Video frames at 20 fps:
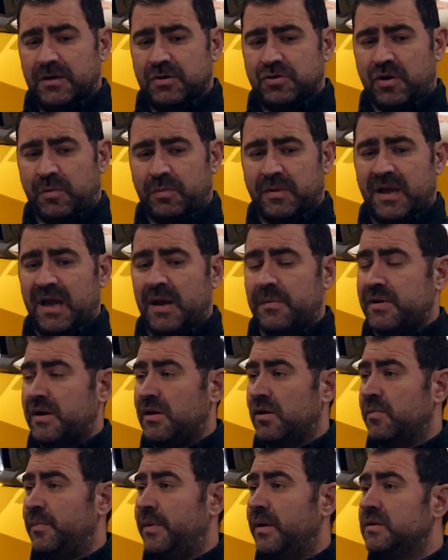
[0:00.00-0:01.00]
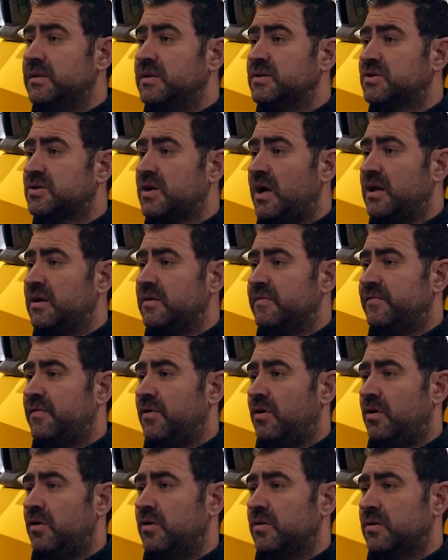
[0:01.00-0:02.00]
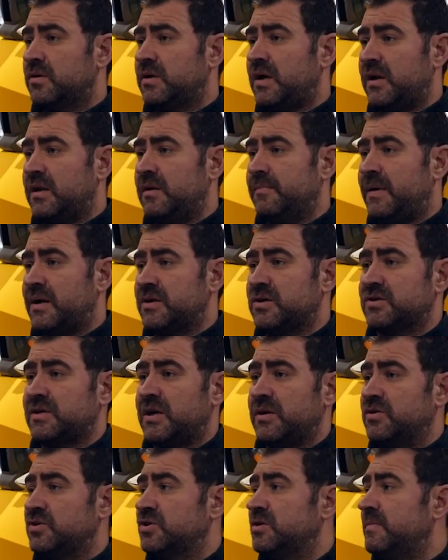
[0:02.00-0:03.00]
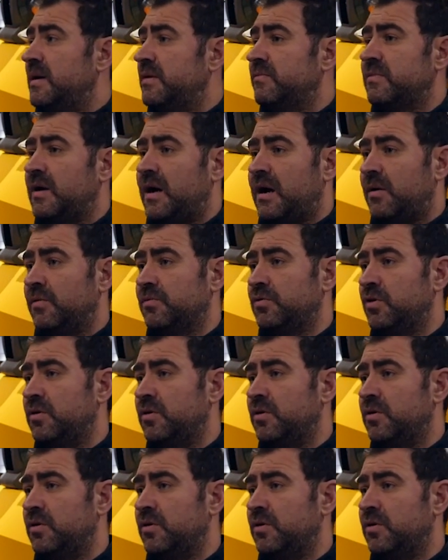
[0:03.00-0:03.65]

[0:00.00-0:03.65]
job labouring on a building site for carrying bags of sand and cement round,